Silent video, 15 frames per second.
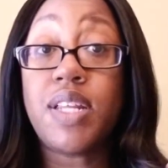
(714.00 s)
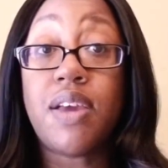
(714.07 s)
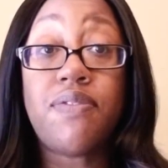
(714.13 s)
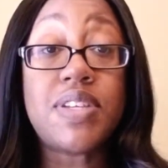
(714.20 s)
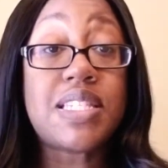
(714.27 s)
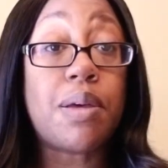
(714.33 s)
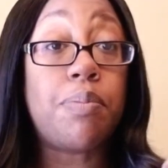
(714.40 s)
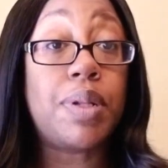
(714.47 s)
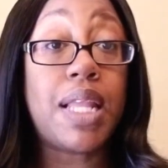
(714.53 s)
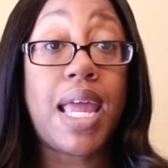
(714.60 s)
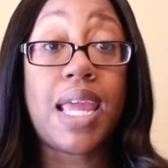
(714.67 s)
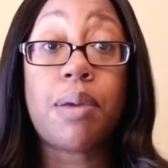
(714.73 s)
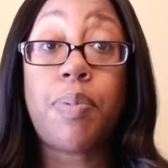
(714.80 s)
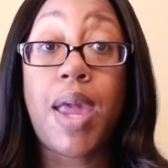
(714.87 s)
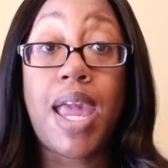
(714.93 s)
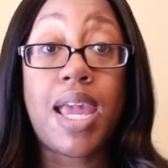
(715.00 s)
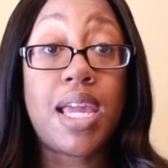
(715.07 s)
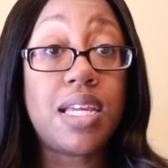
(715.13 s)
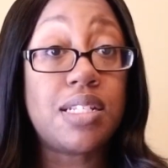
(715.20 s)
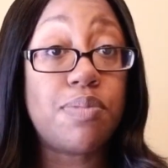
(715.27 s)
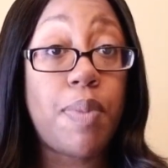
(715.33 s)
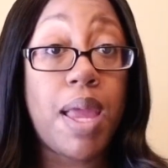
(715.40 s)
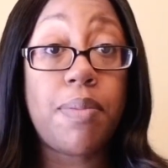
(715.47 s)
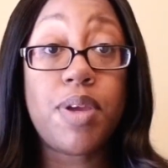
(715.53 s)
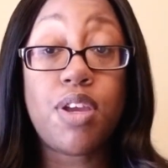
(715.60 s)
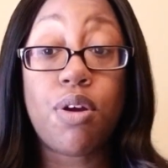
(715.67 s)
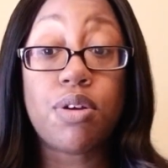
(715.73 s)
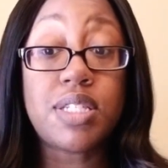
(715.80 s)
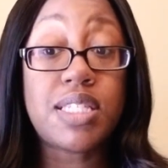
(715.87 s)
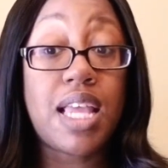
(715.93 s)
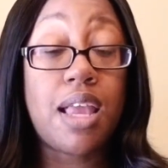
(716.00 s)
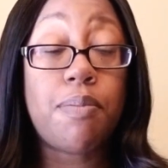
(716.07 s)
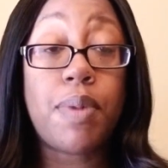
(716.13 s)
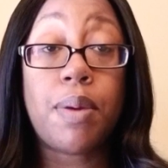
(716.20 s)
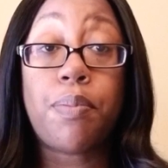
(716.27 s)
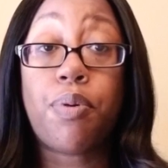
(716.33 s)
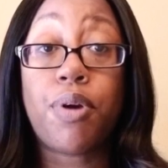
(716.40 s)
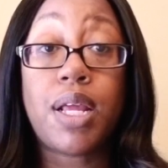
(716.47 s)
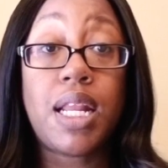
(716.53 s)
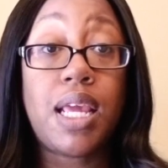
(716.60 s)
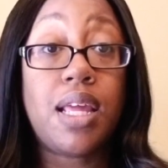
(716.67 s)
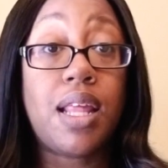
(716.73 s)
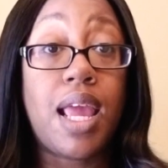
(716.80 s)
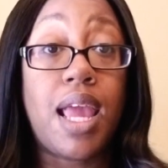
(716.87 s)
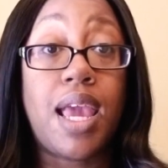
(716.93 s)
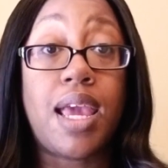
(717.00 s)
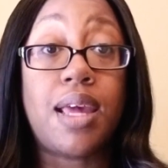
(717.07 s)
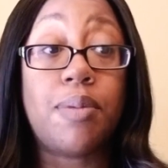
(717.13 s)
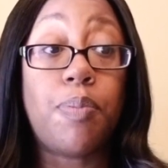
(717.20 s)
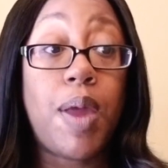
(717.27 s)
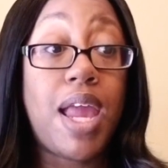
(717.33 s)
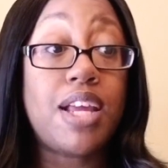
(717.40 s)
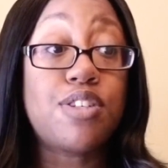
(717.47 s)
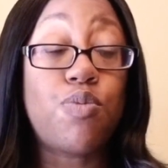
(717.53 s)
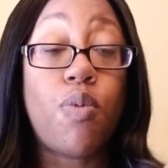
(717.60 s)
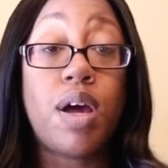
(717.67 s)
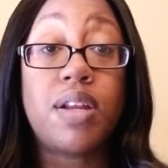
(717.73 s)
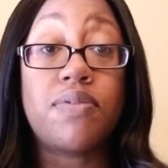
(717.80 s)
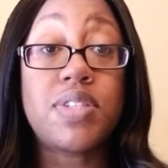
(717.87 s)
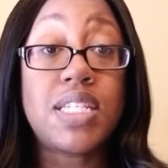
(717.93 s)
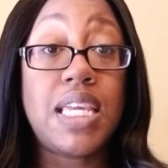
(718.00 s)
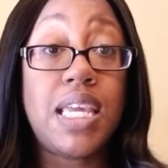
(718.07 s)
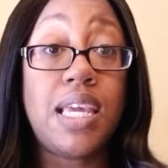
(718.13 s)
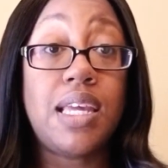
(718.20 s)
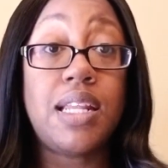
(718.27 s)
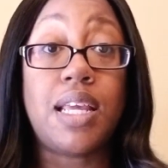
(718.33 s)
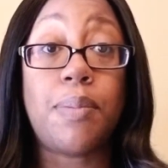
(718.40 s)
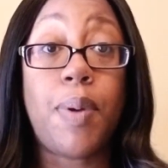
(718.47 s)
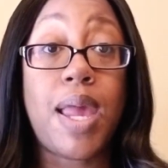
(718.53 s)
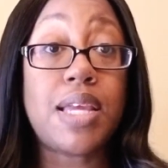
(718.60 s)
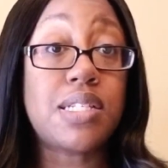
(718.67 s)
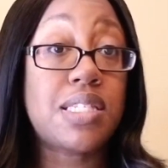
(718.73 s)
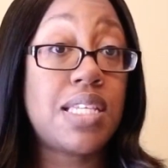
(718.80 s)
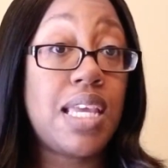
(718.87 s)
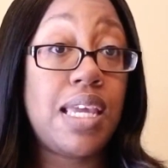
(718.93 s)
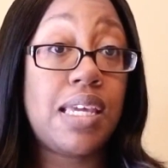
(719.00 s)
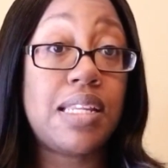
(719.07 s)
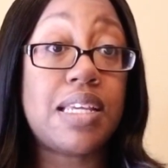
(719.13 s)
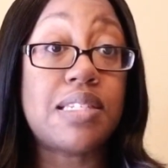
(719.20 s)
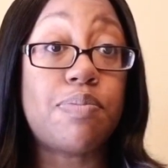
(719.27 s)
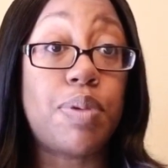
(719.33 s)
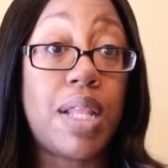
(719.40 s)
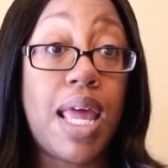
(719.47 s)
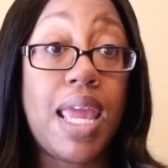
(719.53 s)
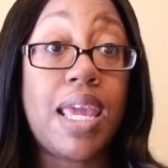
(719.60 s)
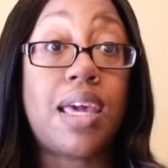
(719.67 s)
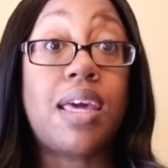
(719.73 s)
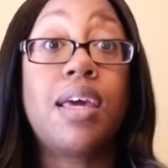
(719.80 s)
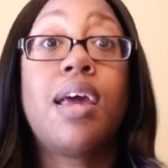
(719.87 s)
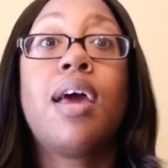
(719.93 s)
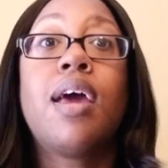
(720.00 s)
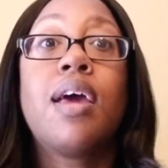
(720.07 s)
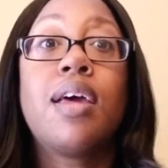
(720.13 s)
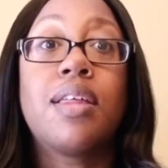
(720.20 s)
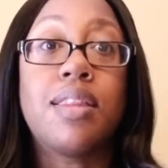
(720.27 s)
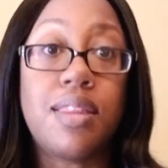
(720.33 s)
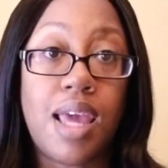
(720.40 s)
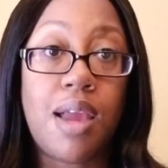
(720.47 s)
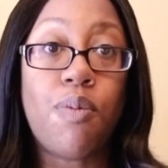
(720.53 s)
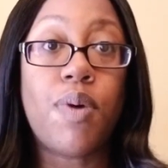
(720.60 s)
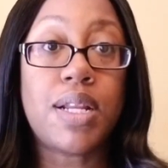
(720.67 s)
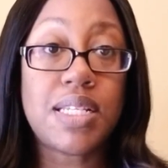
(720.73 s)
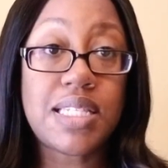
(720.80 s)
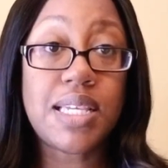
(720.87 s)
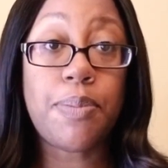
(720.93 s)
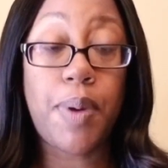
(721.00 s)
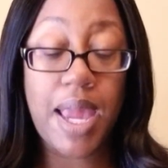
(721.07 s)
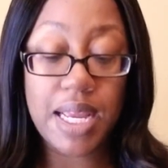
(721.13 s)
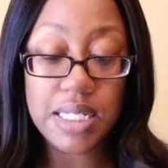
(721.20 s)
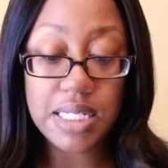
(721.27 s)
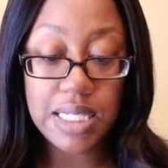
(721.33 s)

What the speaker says: it's a blank page, maybe your statement printed and page 1 of 10 and page 10 is blank, they want to see page